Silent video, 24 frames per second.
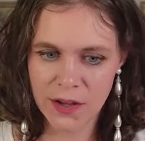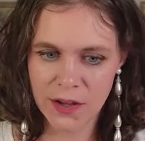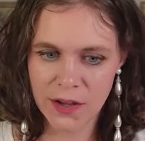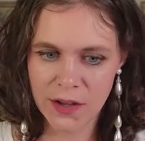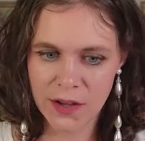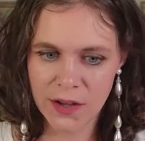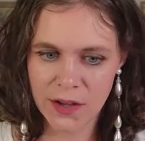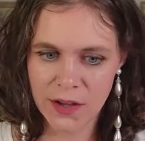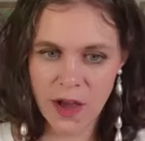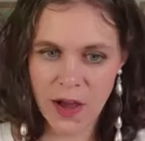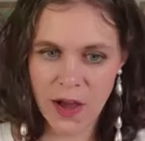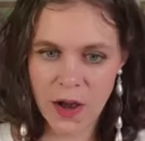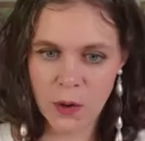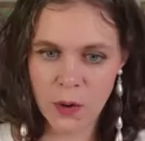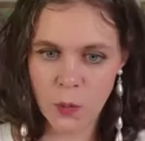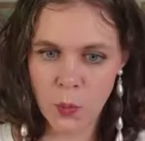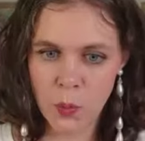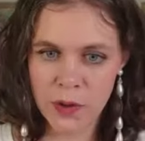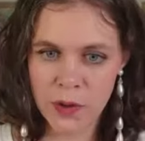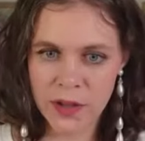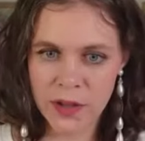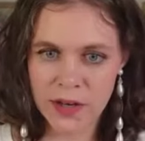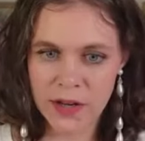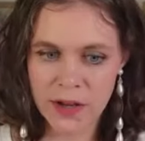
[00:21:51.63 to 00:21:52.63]
that
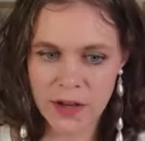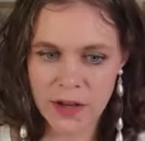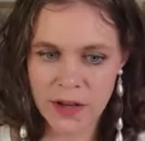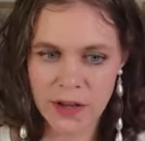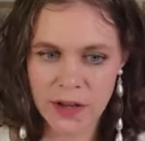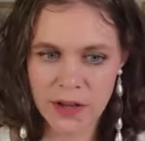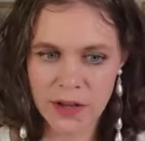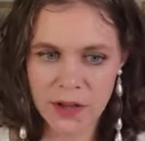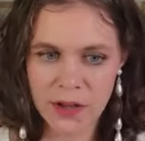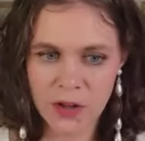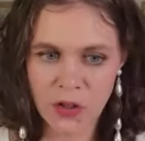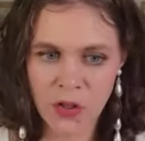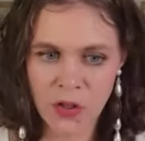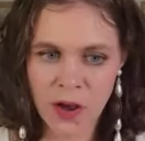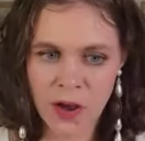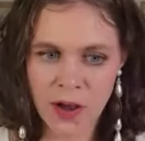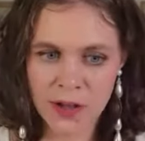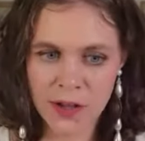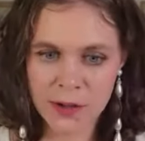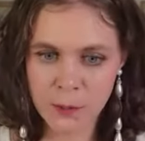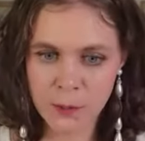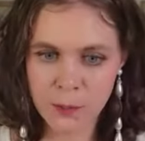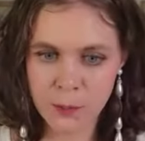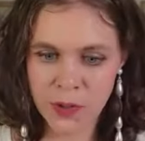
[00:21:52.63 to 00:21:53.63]
would
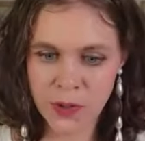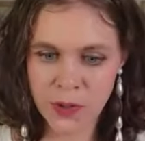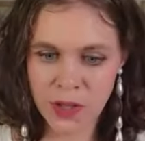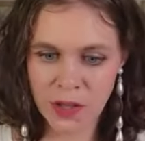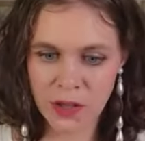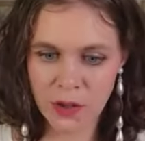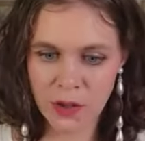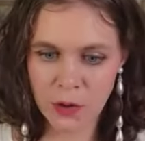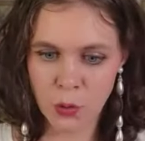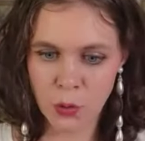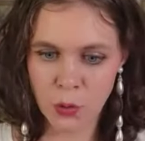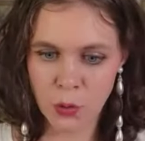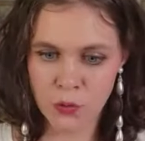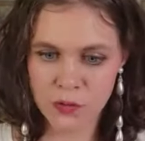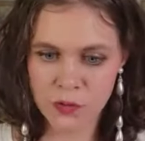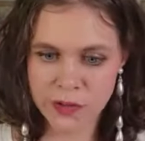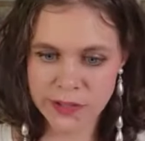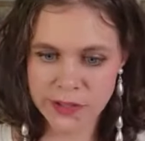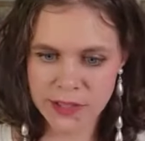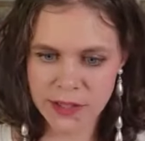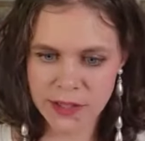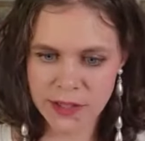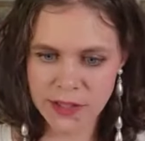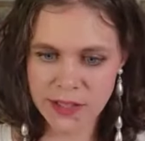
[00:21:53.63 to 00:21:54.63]
not be
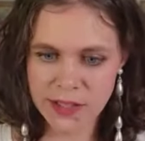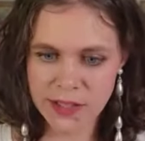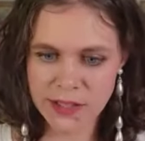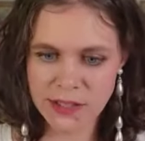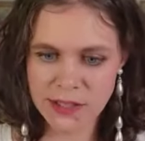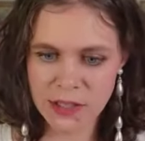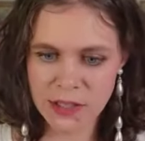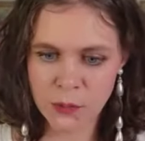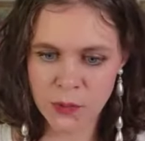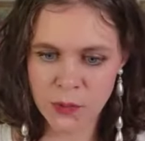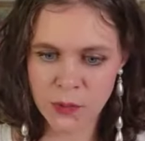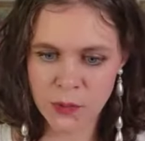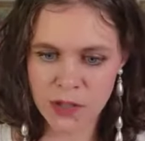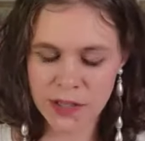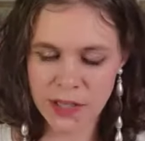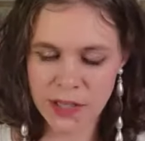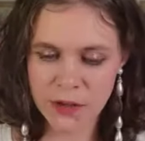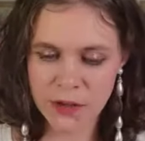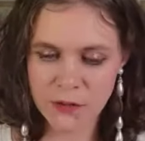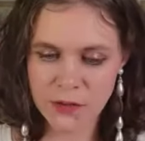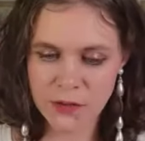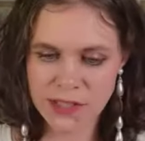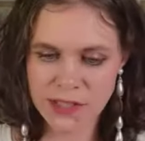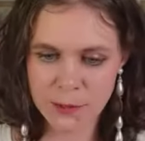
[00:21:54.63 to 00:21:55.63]
oversized. Like, so we're
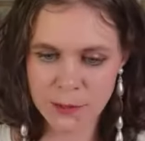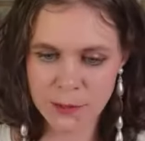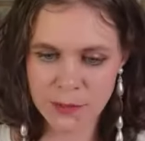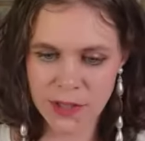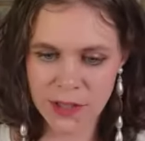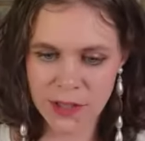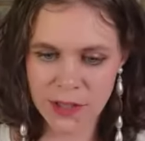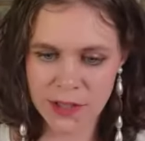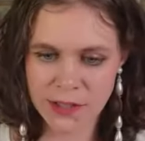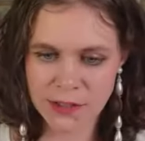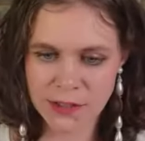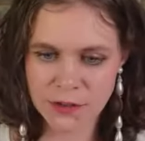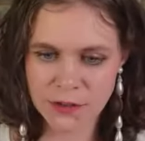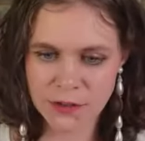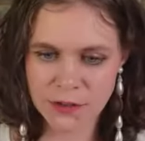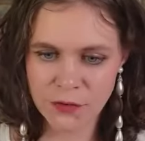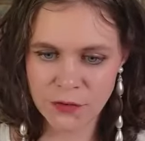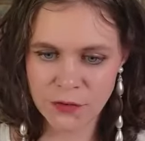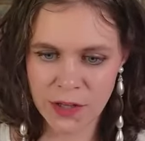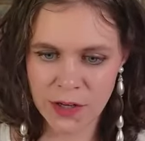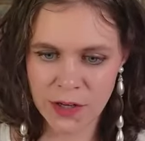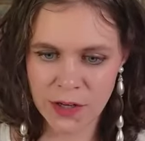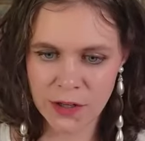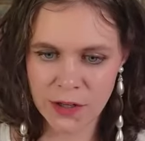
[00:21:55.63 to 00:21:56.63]
looking for something that's
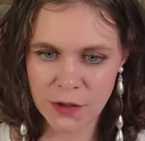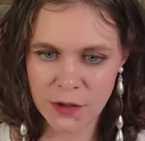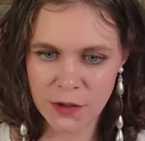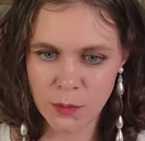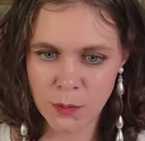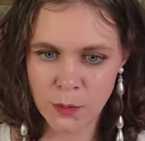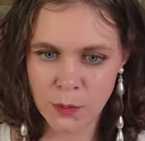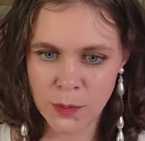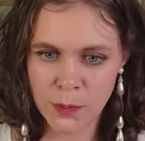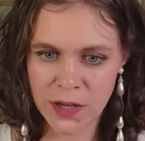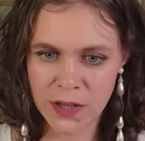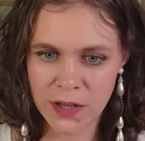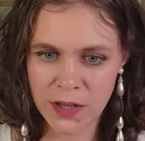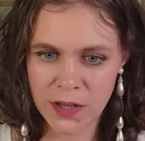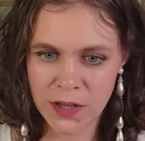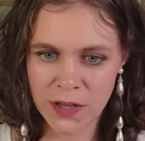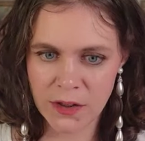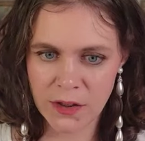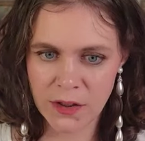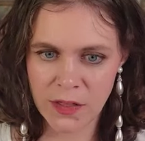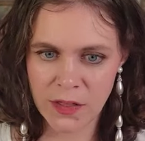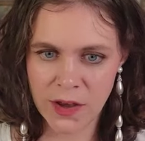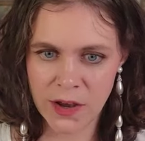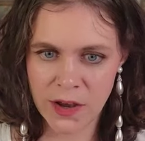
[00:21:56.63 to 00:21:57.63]
fitted, but
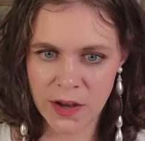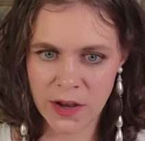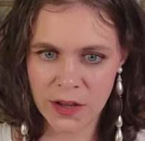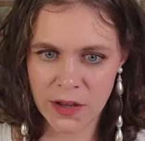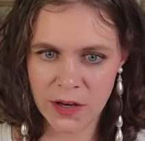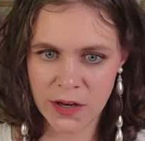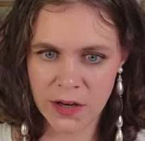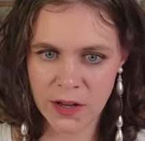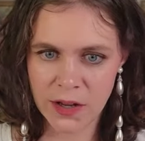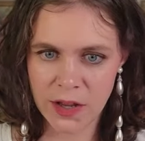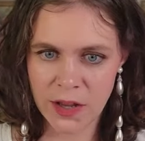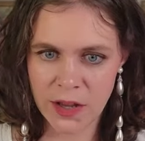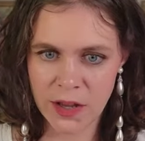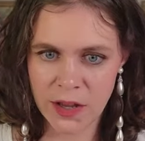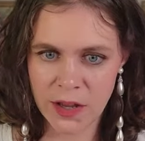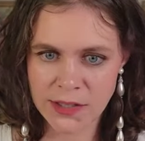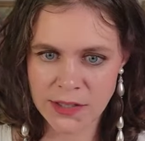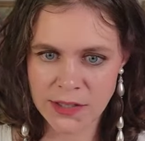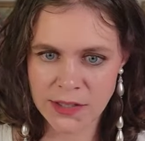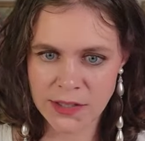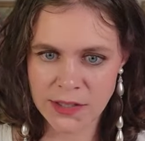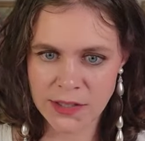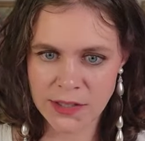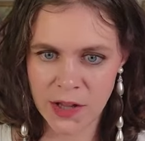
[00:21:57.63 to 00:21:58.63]
that is
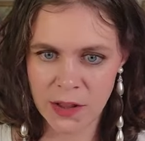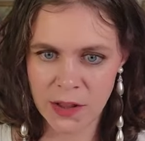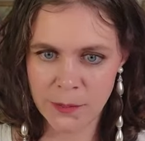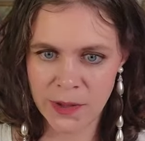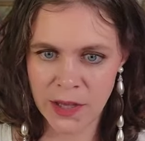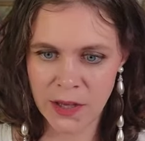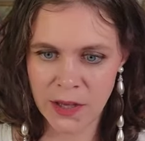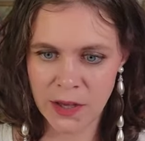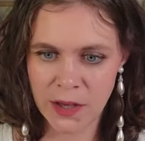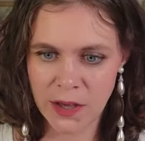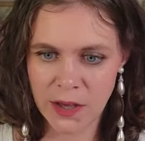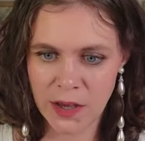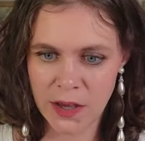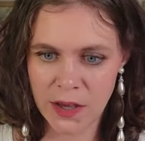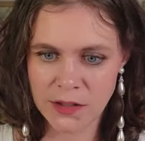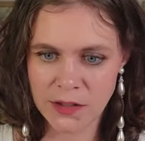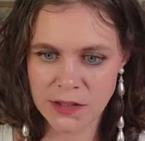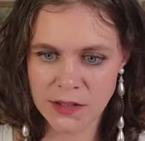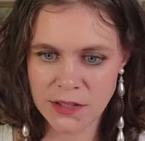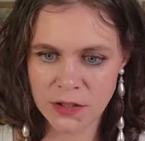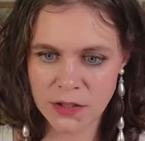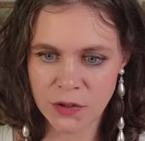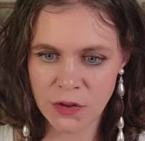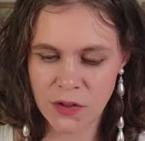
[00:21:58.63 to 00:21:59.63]
enveloping.
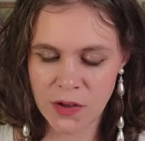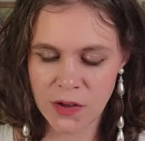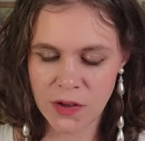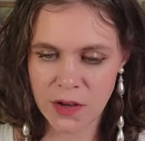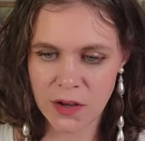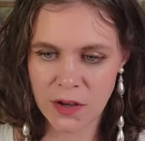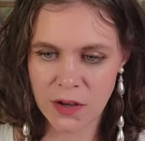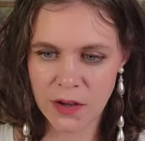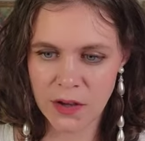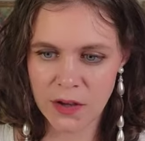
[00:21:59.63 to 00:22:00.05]
And so the